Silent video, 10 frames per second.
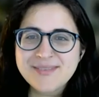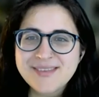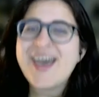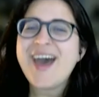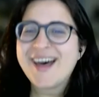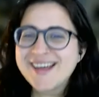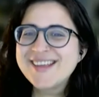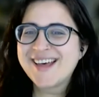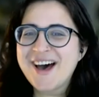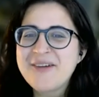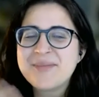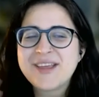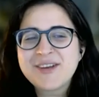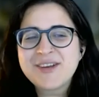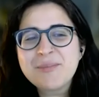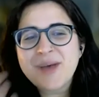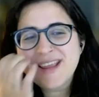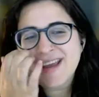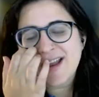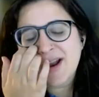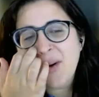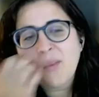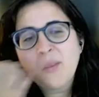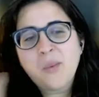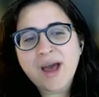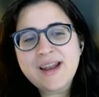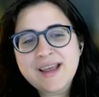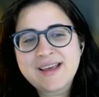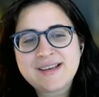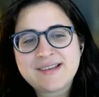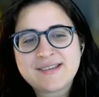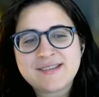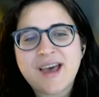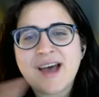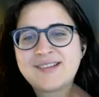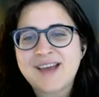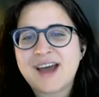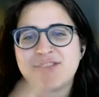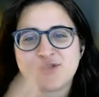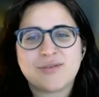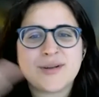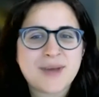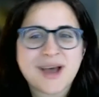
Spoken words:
Yeah. In your opinion, what is a data-driven